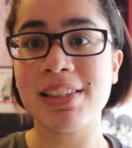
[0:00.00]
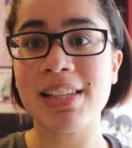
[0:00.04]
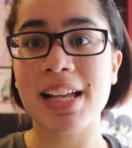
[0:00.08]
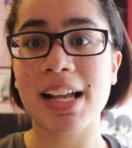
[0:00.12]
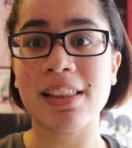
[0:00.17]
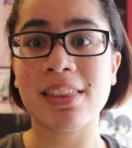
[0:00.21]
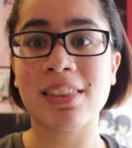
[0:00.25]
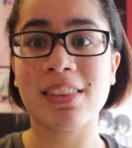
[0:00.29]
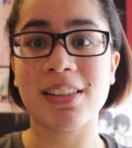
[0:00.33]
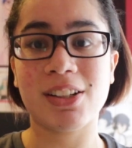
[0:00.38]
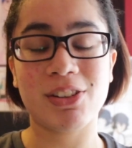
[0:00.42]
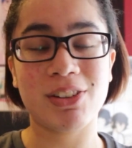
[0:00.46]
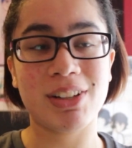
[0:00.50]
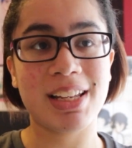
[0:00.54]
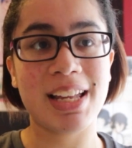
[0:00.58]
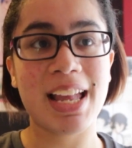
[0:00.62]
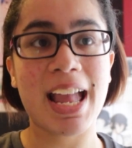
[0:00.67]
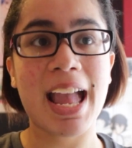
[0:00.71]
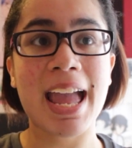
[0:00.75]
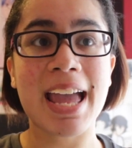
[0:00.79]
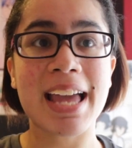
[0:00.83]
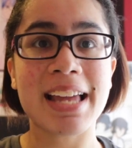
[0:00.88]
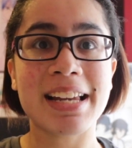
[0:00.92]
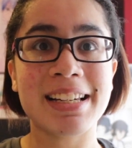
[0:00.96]
in that
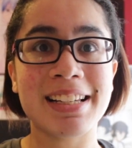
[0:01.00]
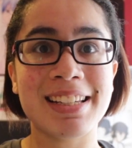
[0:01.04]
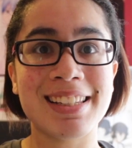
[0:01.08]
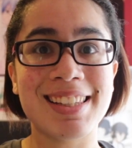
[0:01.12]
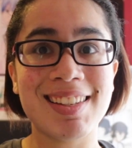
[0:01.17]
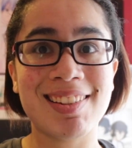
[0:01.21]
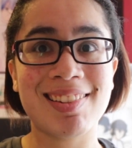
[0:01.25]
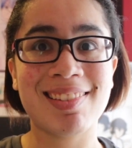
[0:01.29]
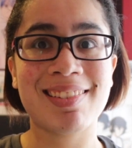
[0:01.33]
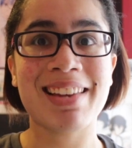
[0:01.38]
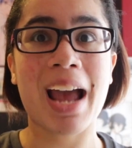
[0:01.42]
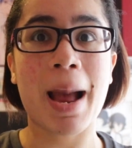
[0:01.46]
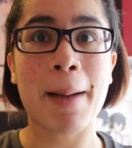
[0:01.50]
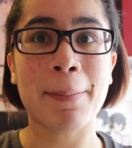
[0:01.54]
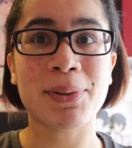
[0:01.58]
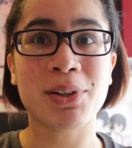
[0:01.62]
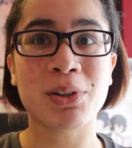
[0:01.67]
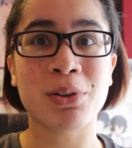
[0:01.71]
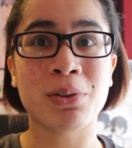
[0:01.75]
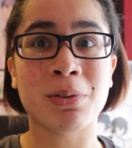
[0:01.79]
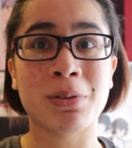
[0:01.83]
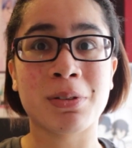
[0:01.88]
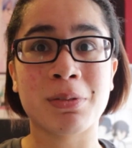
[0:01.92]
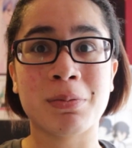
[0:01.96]
theory and this
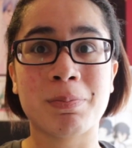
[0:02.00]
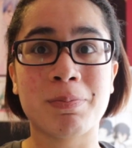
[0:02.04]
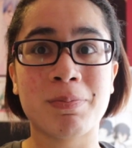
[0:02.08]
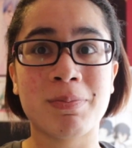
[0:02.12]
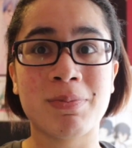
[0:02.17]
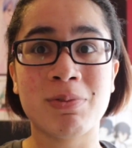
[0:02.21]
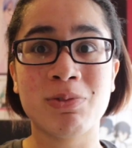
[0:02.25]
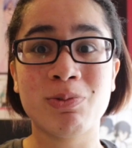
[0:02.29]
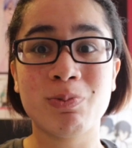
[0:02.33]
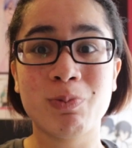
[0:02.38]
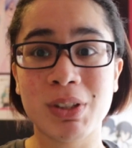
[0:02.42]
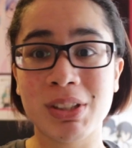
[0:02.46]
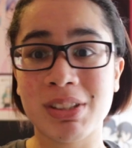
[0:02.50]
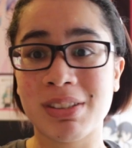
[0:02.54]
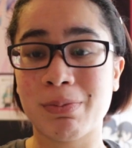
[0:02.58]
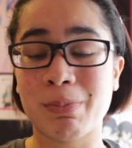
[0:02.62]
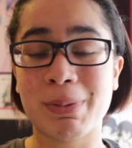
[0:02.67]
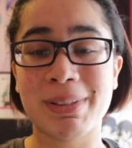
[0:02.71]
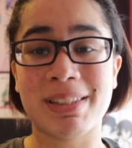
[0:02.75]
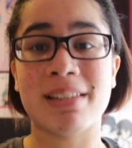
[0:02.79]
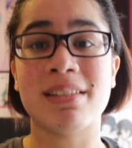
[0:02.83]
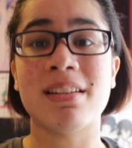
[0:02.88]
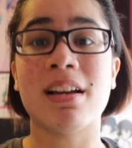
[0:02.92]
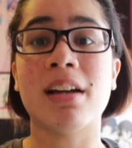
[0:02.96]
chapter was
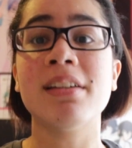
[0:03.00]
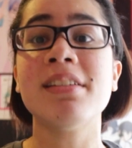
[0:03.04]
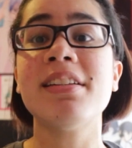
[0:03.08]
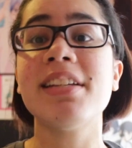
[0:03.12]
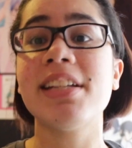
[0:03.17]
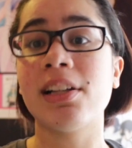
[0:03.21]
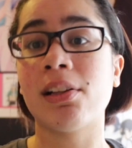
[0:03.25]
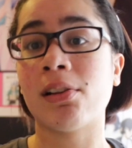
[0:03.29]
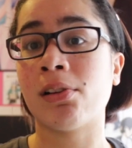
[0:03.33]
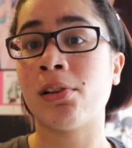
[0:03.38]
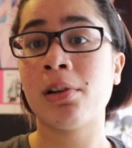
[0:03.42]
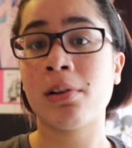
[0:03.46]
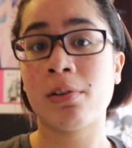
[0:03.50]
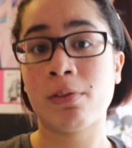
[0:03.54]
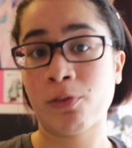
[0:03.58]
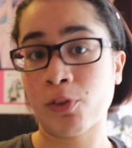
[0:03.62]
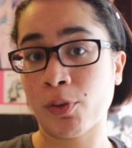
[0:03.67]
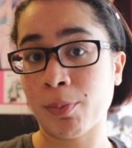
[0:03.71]
was a done deal